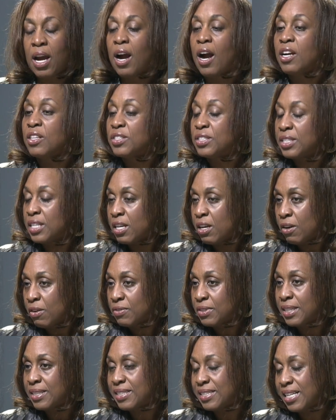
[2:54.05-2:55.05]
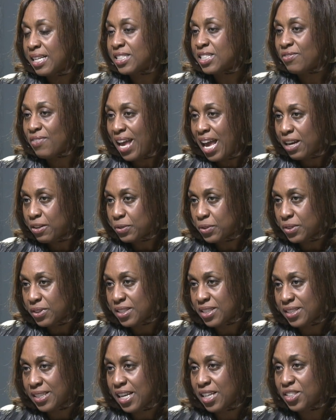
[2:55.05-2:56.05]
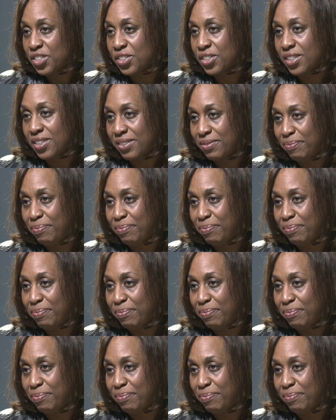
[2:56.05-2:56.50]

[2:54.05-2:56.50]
ourselves and sense of actualization.